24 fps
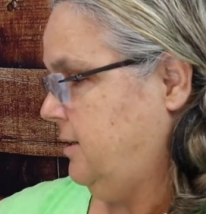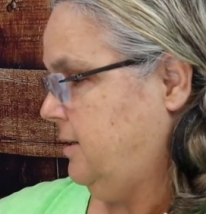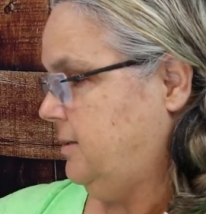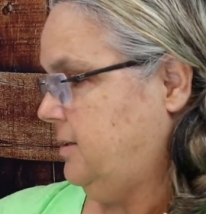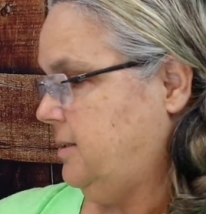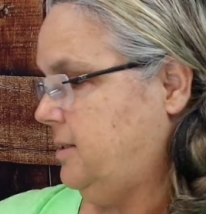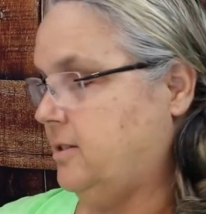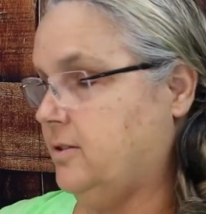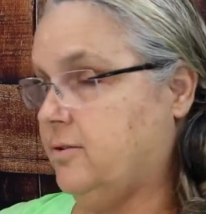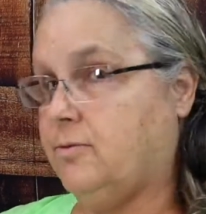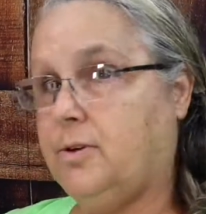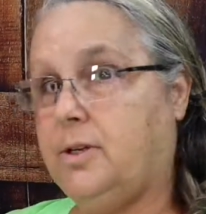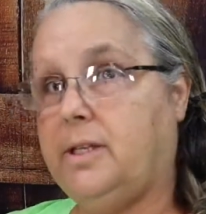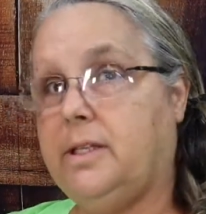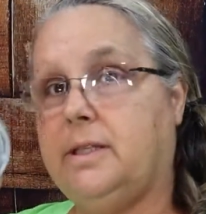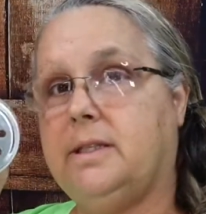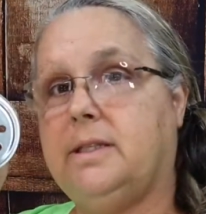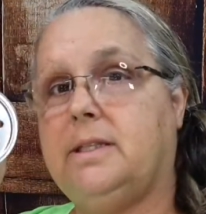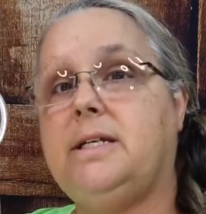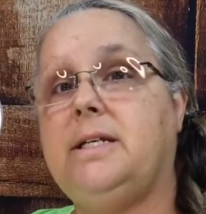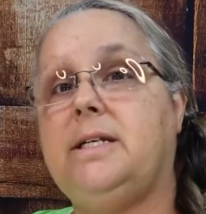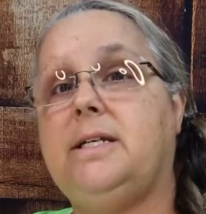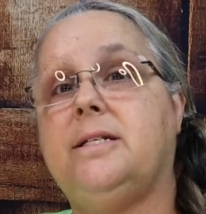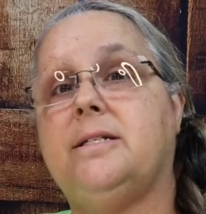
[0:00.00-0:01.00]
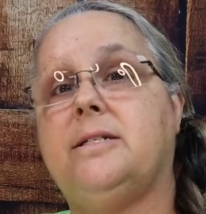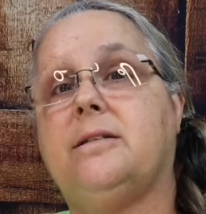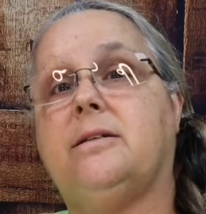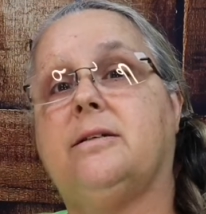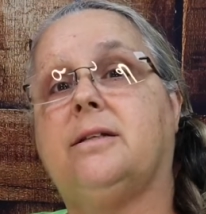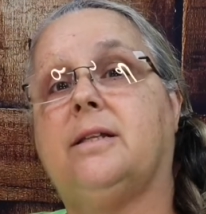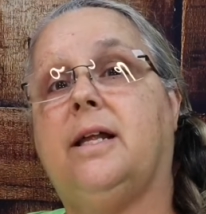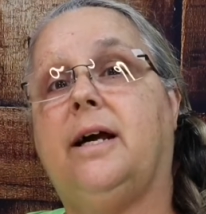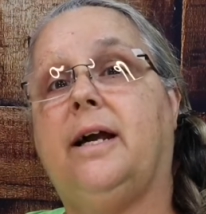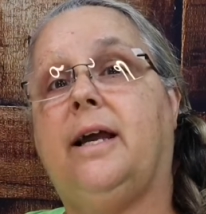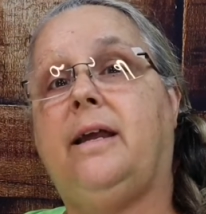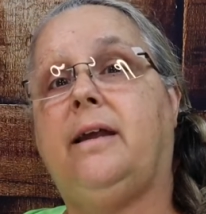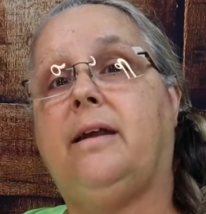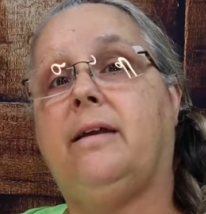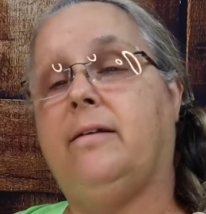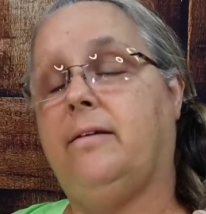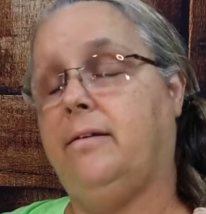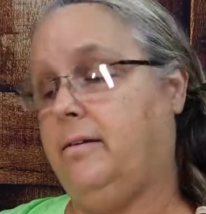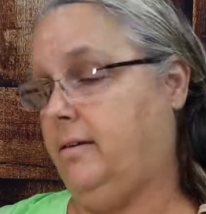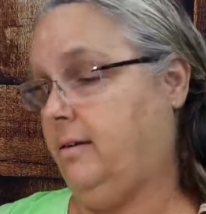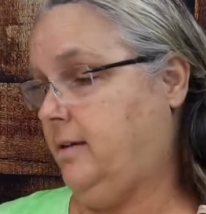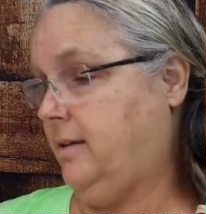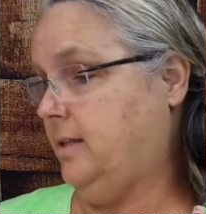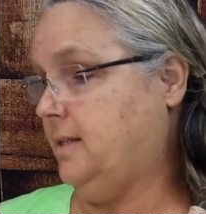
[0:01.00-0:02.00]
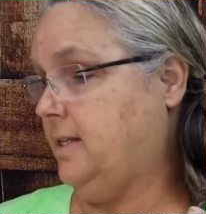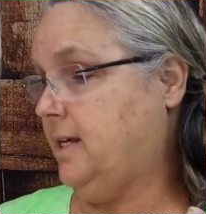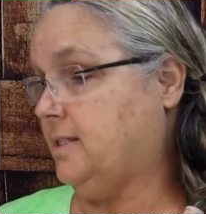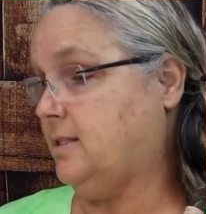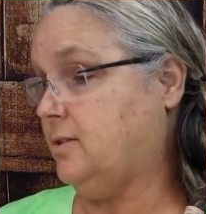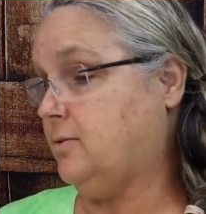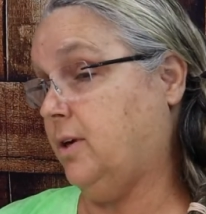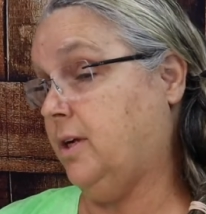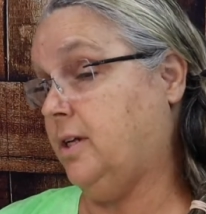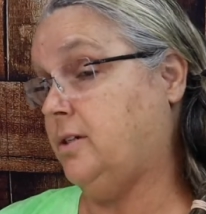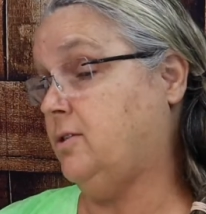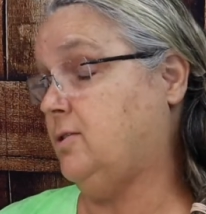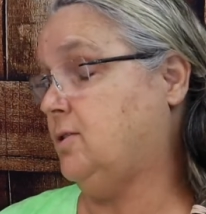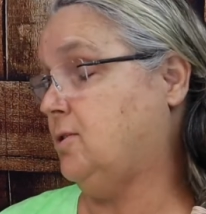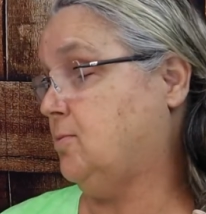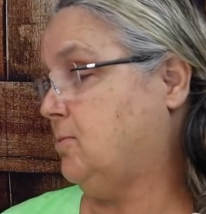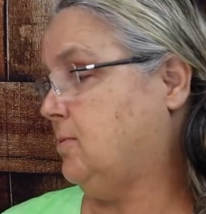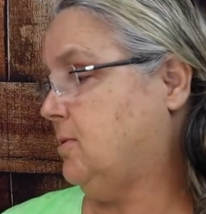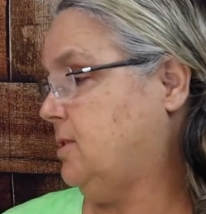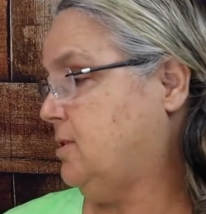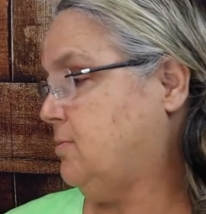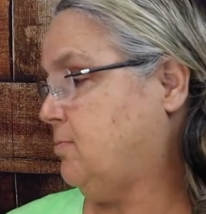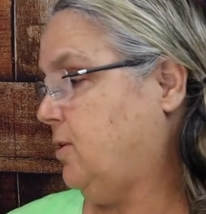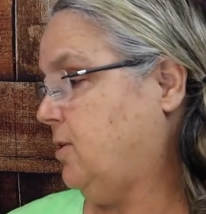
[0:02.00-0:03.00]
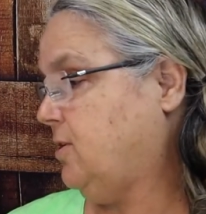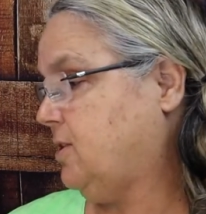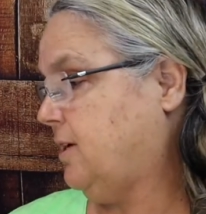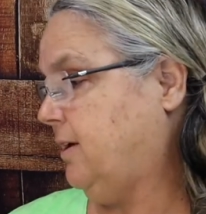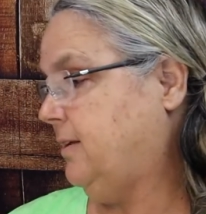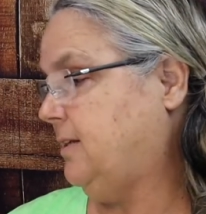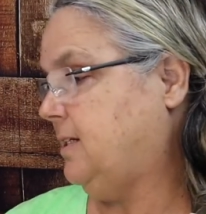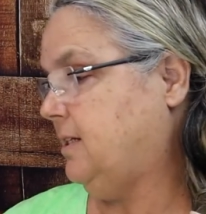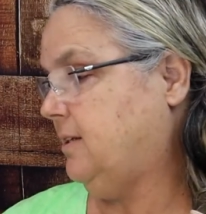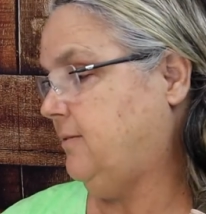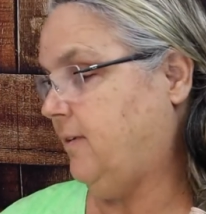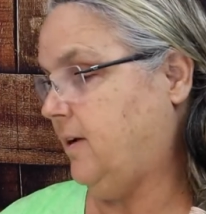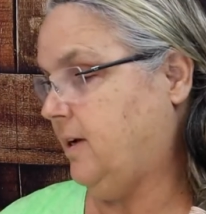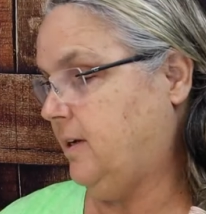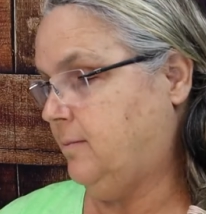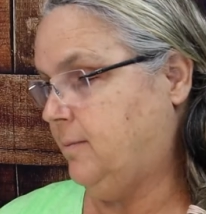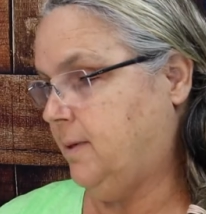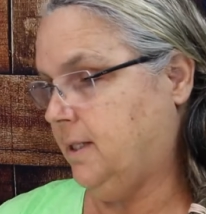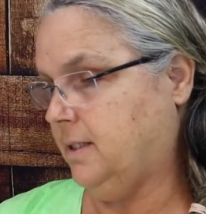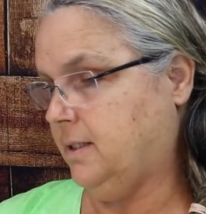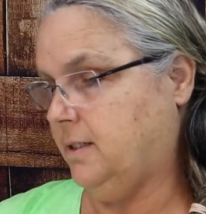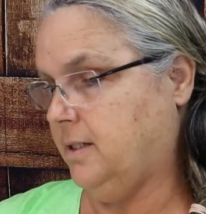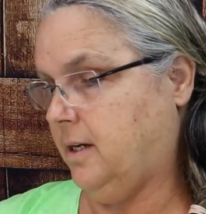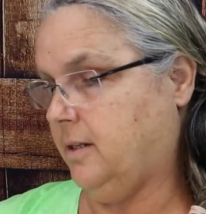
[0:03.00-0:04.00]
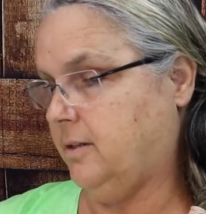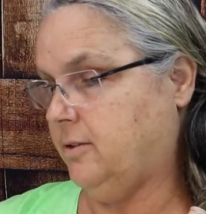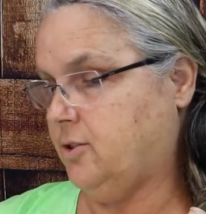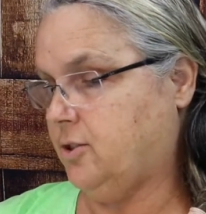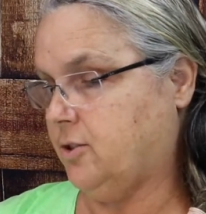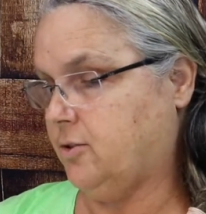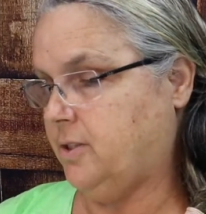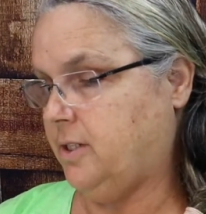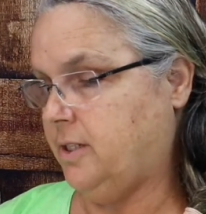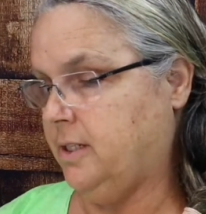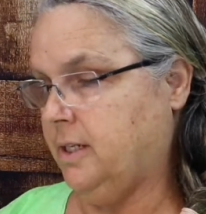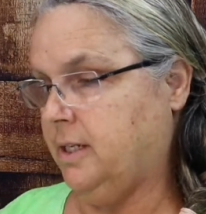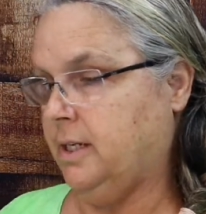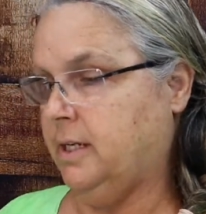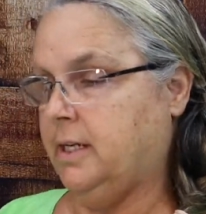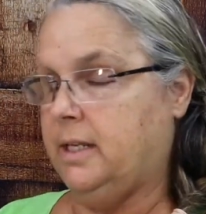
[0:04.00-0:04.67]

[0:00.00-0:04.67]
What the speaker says: these are what these look like, and that's what I used for this project. I did find them at the Dollar Tree.